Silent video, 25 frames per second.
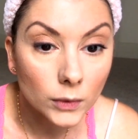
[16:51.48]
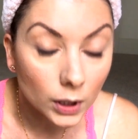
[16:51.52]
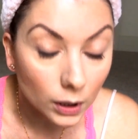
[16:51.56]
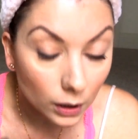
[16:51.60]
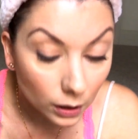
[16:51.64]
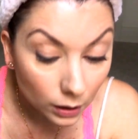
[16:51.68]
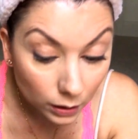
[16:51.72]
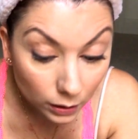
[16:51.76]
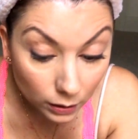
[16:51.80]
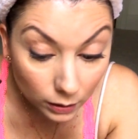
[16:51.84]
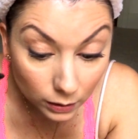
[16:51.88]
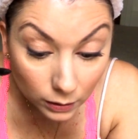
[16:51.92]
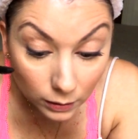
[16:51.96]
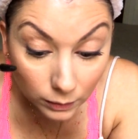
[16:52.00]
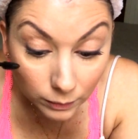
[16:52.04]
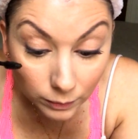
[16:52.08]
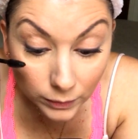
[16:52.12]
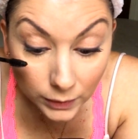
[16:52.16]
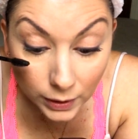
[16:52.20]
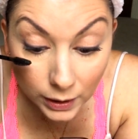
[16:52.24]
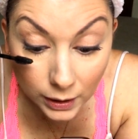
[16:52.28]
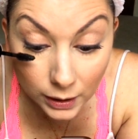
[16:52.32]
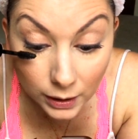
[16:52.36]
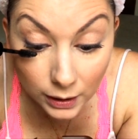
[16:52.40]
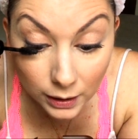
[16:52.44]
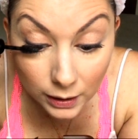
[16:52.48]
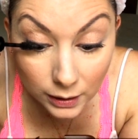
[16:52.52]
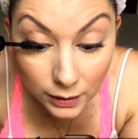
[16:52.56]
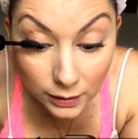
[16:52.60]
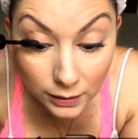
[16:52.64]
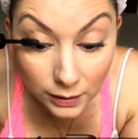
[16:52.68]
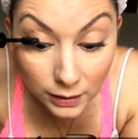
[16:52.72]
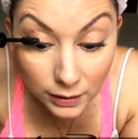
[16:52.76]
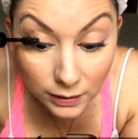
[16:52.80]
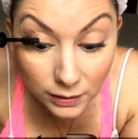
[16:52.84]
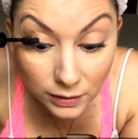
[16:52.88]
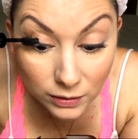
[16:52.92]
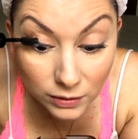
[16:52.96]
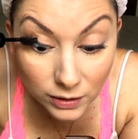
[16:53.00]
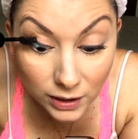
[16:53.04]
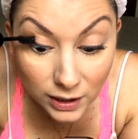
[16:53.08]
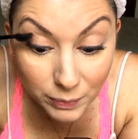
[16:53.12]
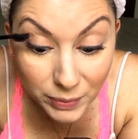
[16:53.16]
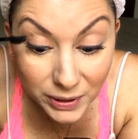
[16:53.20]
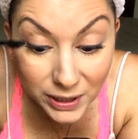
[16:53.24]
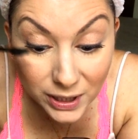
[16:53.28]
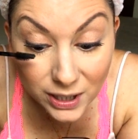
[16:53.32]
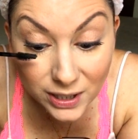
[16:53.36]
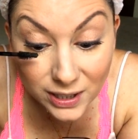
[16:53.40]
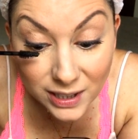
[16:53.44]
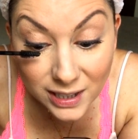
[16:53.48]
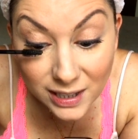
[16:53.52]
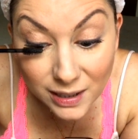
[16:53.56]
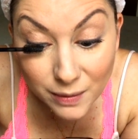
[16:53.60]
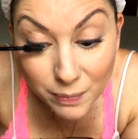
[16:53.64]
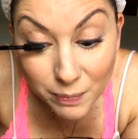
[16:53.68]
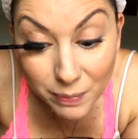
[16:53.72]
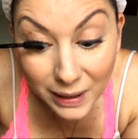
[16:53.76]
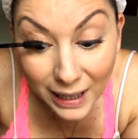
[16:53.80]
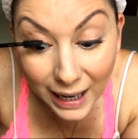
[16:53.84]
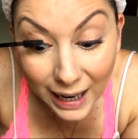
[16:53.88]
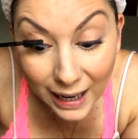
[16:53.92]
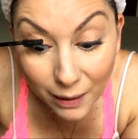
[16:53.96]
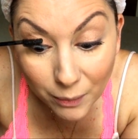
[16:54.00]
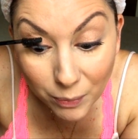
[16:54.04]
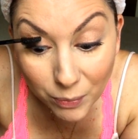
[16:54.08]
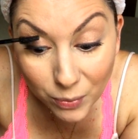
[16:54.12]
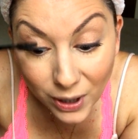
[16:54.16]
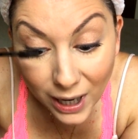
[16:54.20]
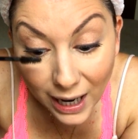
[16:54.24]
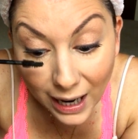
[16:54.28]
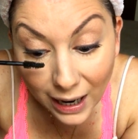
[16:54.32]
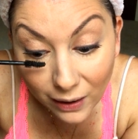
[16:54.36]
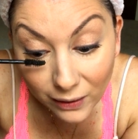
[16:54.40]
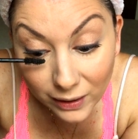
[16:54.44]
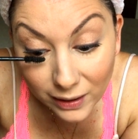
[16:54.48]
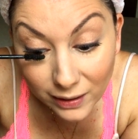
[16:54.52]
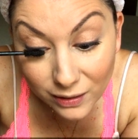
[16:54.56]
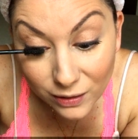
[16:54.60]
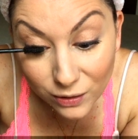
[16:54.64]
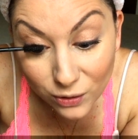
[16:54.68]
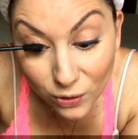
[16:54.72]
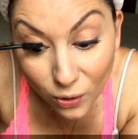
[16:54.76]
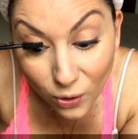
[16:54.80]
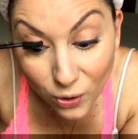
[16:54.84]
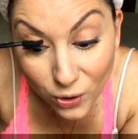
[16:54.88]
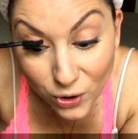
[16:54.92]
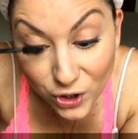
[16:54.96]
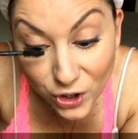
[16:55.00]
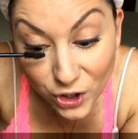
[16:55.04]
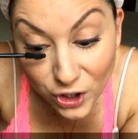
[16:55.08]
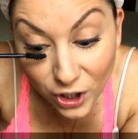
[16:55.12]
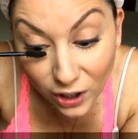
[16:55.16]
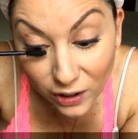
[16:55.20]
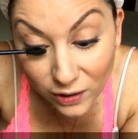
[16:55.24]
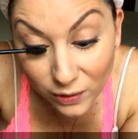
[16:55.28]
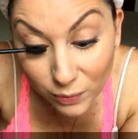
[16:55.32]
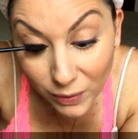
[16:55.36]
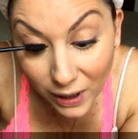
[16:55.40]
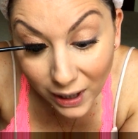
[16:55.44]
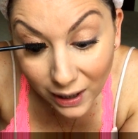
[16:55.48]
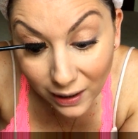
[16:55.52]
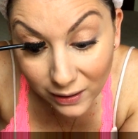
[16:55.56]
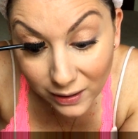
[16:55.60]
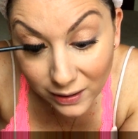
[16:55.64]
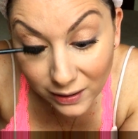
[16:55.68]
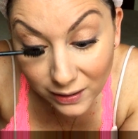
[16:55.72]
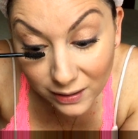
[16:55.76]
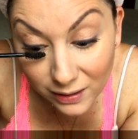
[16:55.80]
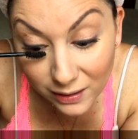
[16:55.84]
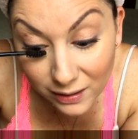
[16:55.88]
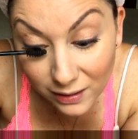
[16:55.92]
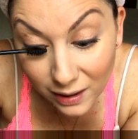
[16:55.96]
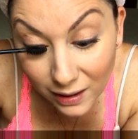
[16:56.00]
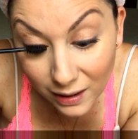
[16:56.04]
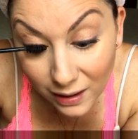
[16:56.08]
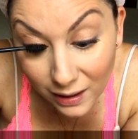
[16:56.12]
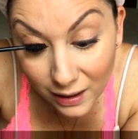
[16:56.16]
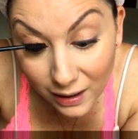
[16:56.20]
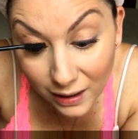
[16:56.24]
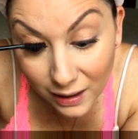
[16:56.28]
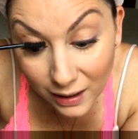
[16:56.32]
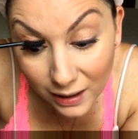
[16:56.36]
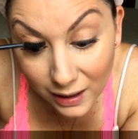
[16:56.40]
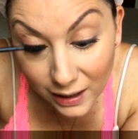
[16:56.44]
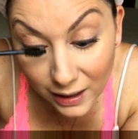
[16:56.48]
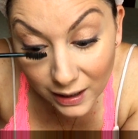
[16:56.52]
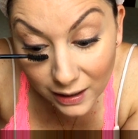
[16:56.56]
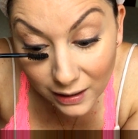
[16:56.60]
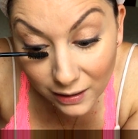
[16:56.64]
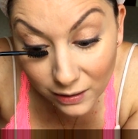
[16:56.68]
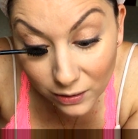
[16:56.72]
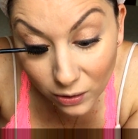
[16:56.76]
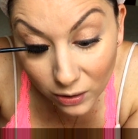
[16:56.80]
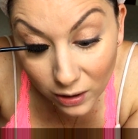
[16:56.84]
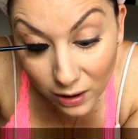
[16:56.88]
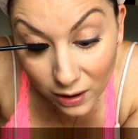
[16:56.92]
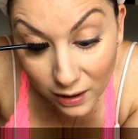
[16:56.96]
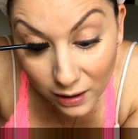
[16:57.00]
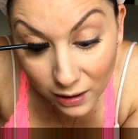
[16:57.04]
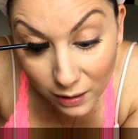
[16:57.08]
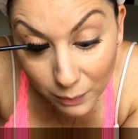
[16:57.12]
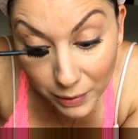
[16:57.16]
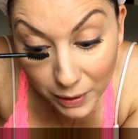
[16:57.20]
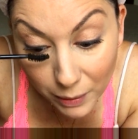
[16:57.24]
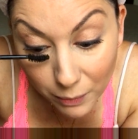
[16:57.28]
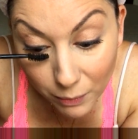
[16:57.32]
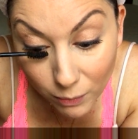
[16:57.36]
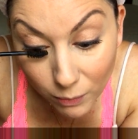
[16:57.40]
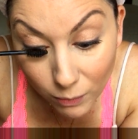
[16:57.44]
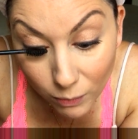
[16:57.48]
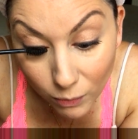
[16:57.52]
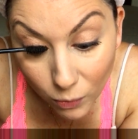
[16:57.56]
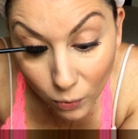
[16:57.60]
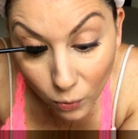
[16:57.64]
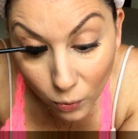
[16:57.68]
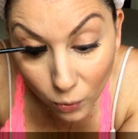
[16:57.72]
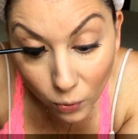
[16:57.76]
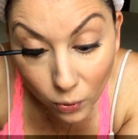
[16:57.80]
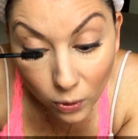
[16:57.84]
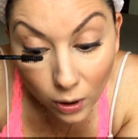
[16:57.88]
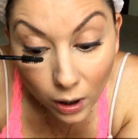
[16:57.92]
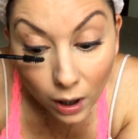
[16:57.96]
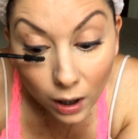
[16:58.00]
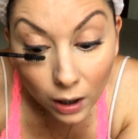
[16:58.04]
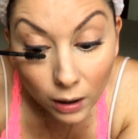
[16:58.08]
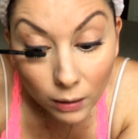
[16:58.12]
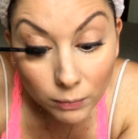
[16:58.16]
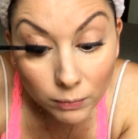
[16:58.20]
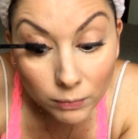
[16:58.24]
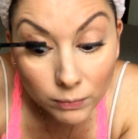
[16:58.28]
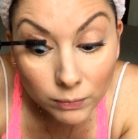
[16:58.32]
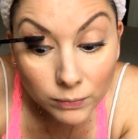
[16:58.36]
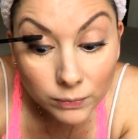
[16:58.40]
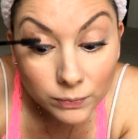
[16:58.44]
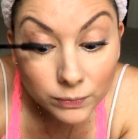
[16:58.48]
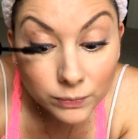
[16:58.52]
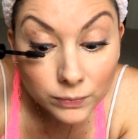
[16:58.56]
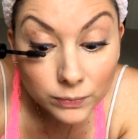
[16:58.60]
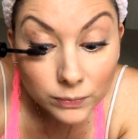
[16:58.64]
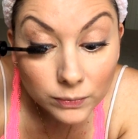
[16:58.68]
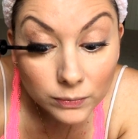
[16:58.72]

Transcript: Okay. See, it's, because it's black brown, it's not just brown, it's got a little bit more